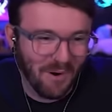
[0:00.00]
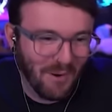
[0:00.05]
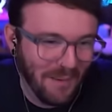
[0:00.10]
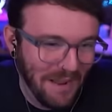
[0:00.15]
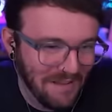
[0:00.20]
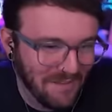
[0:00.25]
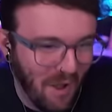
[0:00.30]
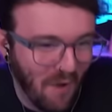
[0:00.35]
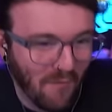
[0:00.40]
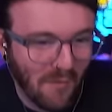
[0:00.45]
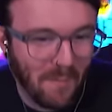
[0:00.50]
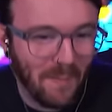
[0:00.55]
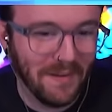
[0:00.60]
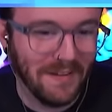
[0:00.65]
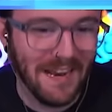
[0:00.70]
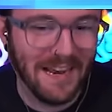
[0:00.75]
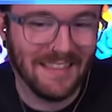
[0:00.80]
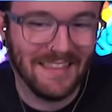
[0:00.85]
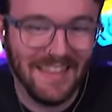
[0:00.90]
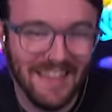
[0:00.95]
Bro, he's
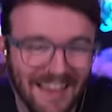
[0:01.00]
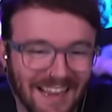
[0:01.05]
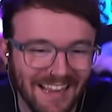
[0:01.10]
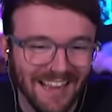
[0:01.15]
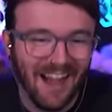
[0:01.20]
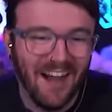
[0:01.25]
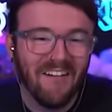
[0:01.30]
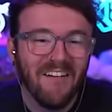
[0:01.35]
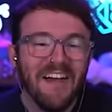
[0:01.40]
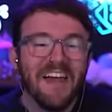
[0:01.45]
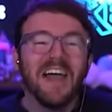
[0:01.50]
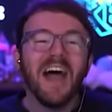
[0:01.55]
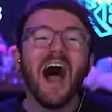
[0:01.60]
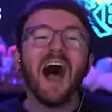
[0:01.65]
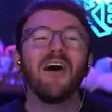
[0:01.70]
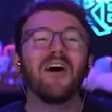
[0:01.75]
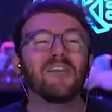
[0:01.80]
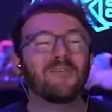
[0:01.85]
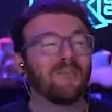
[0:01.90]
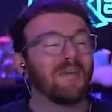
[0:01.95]
over-predicting. Oh,
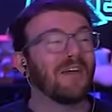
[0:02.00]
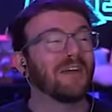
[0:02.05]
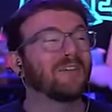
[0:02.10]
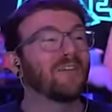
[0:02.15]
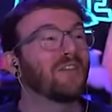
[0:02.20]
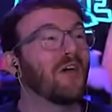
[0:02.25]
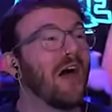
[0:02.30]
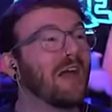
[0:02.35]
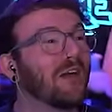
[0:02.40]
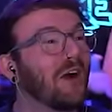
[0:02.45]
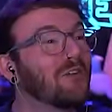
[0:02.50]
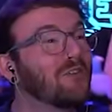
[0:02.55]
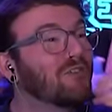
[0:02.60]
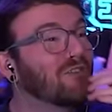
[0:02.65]
oh, it's because you thought I'd go